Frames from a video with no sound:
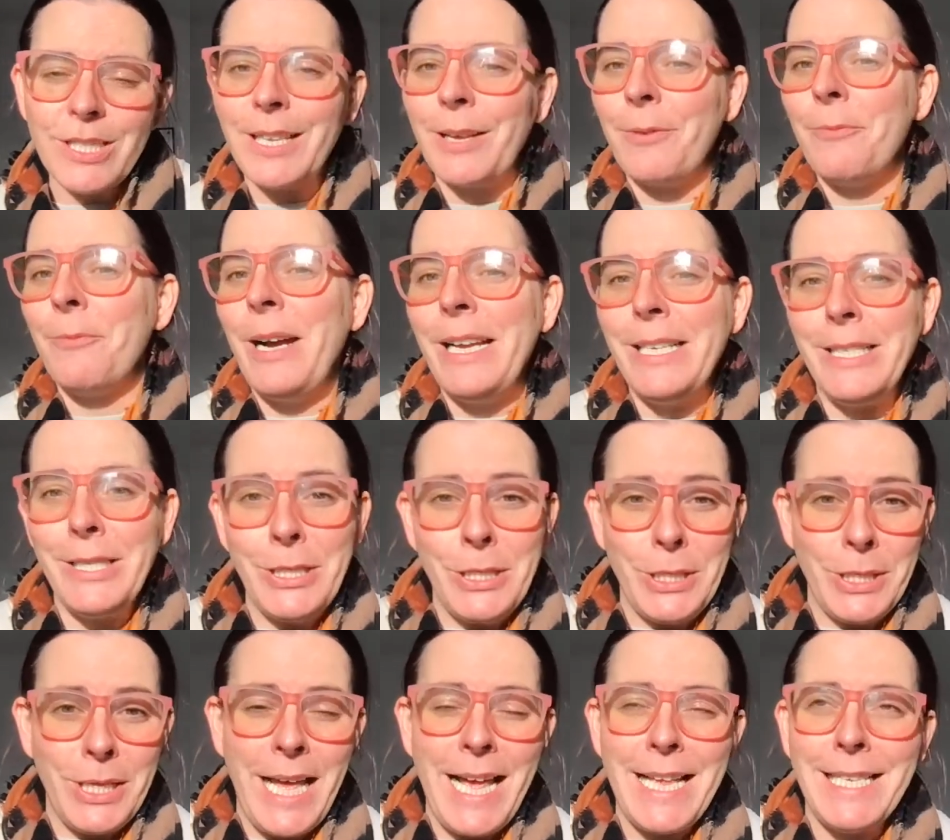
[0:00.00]
He's like, when
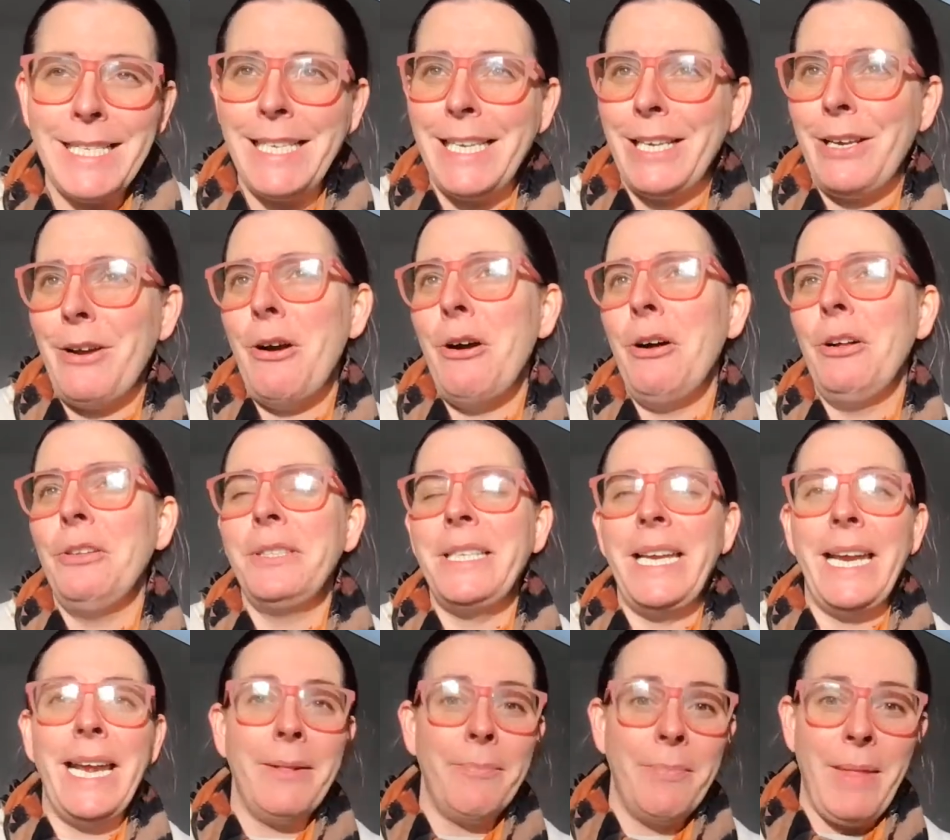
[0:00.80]
did you last take a
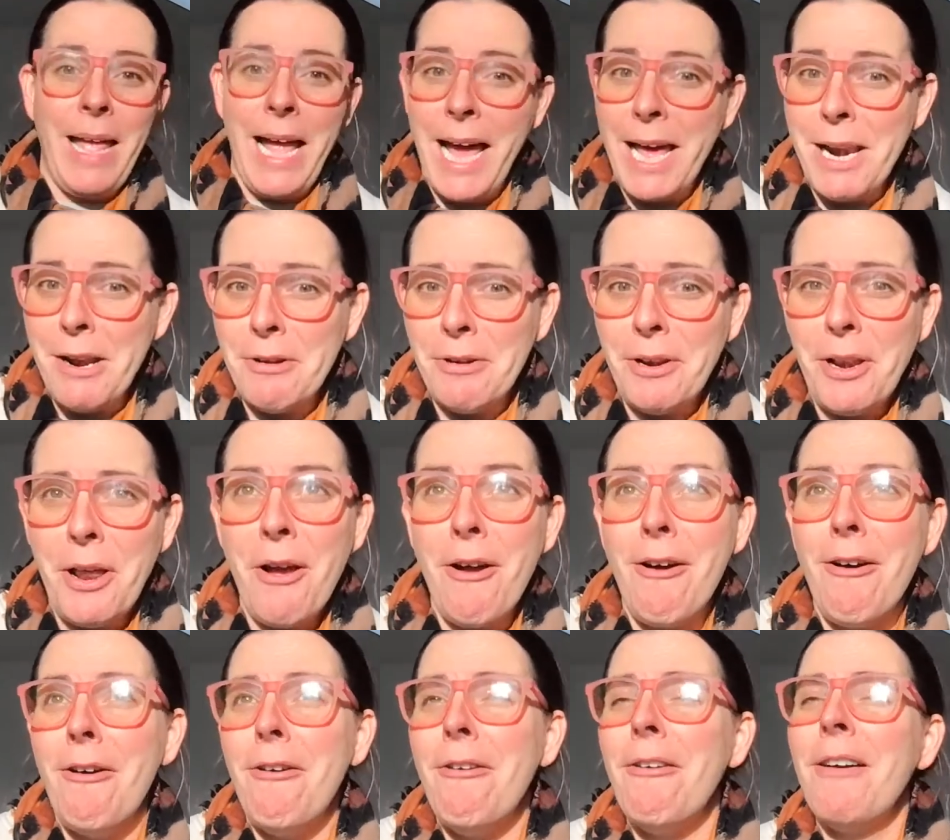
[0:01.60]
holiday? I don't
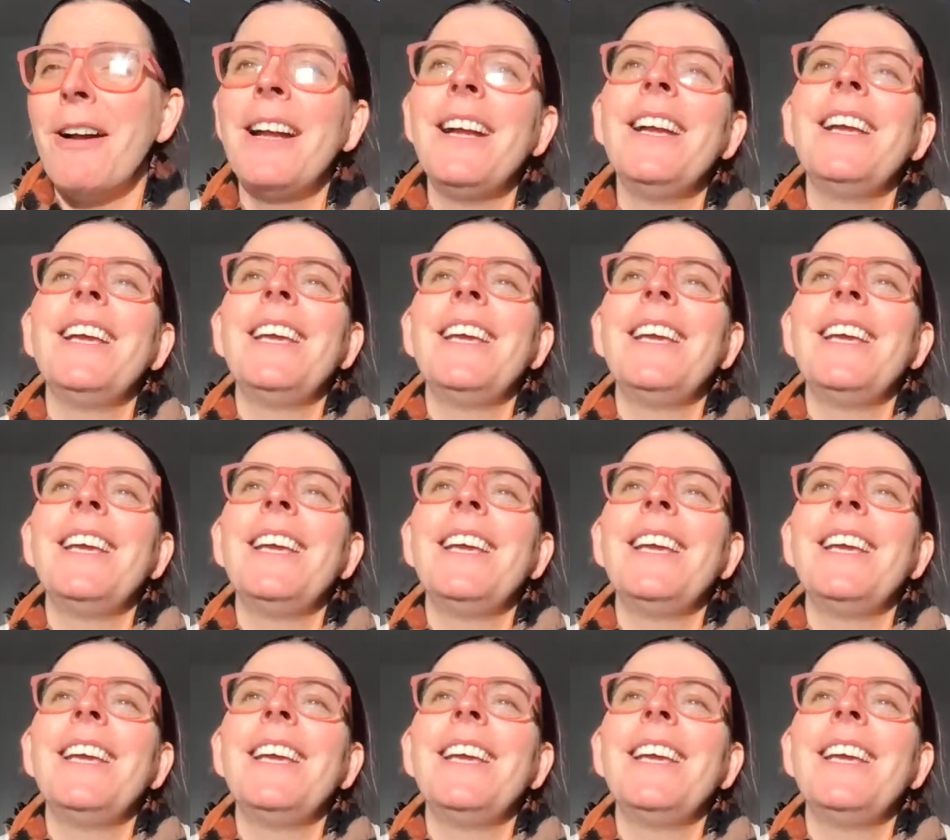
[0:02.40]
know.